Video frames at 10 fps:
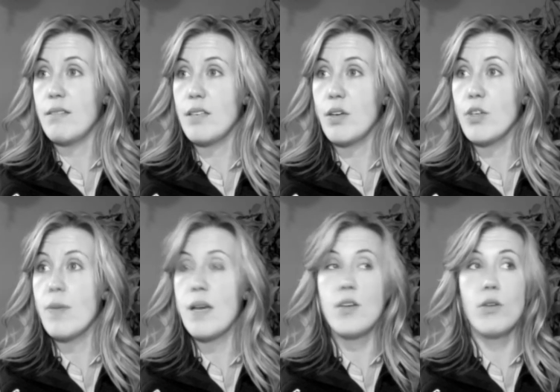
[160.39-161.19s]
you know, you
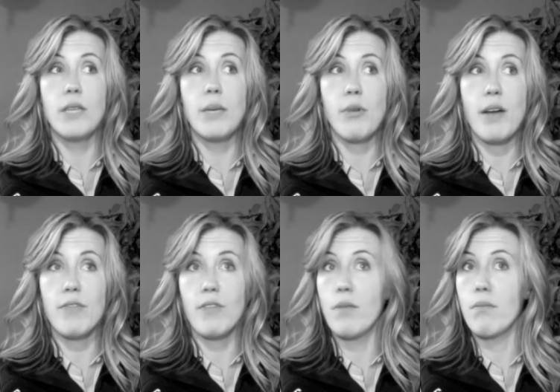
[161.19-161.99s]
pay the old labor rate
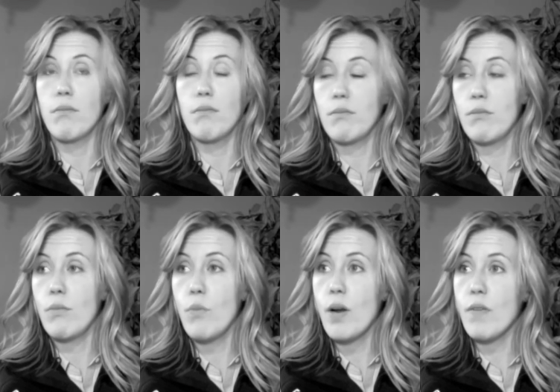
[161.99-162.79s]
from
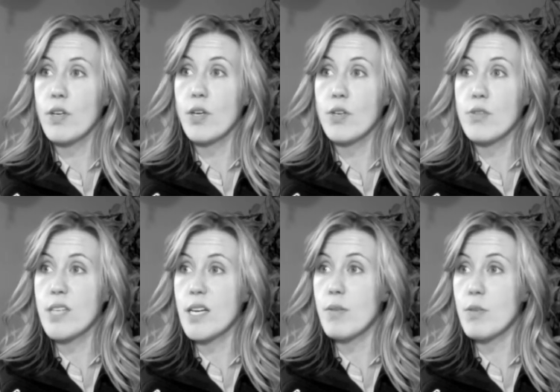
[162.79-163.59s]
whatever year you
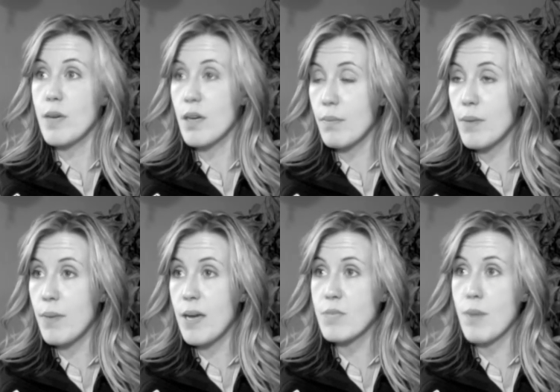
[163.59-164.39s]
signed up to be a
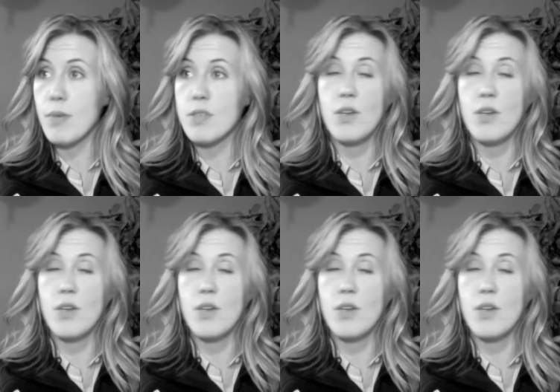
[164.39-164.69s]
Pit Pass member.